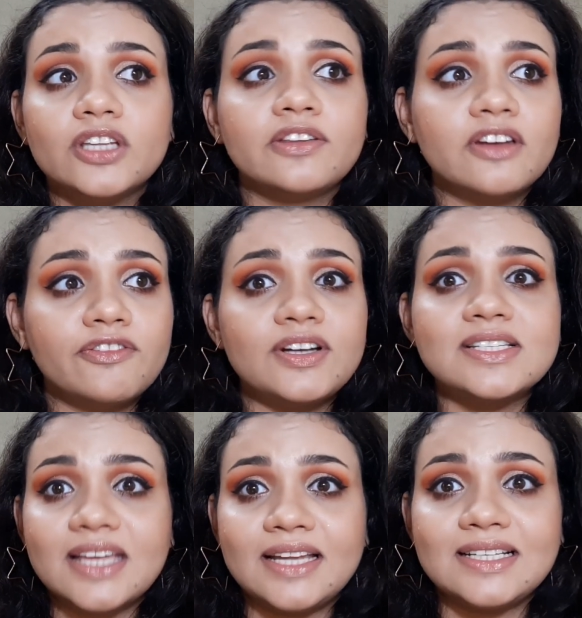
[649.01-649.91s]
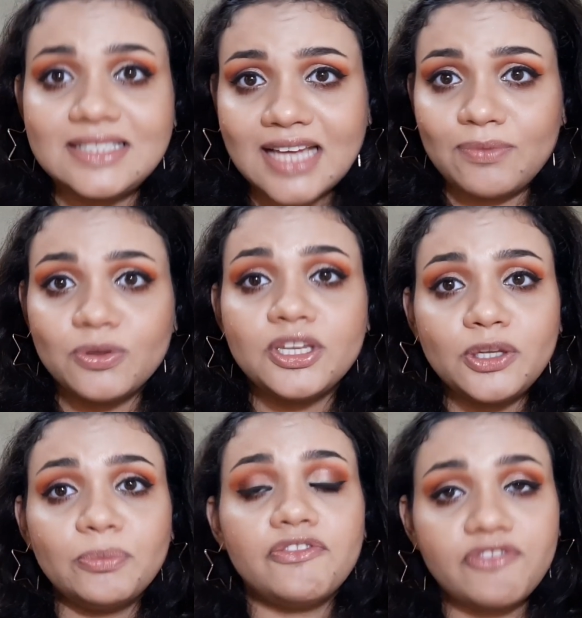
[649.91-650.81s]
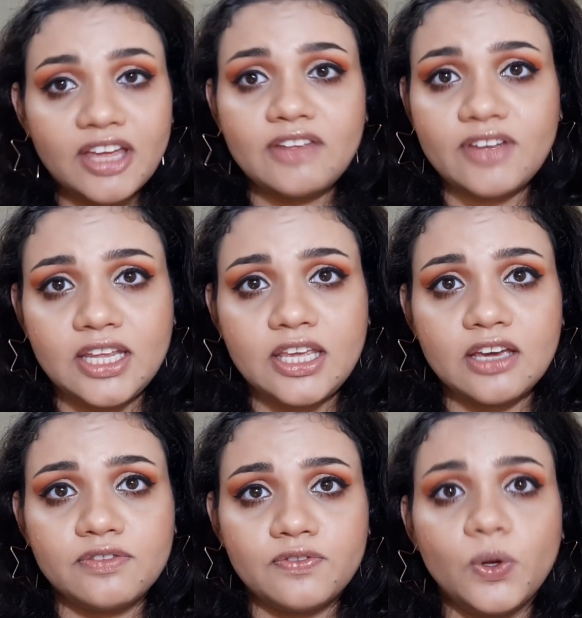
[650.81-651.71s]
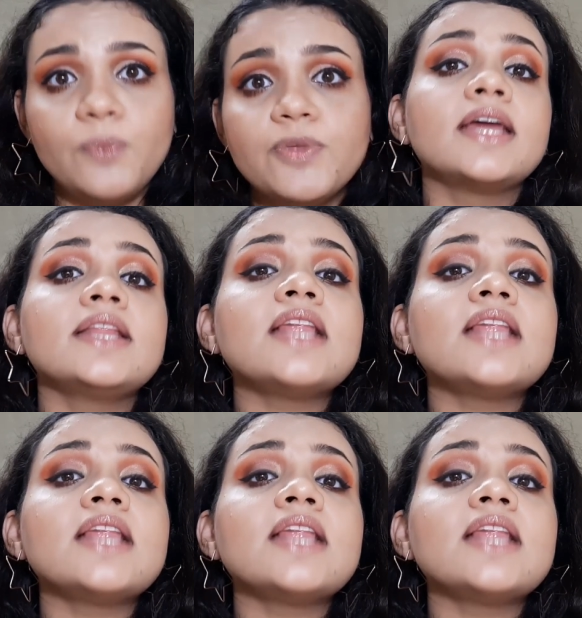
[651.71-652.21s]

for this different skin type. You need to be very, very careful.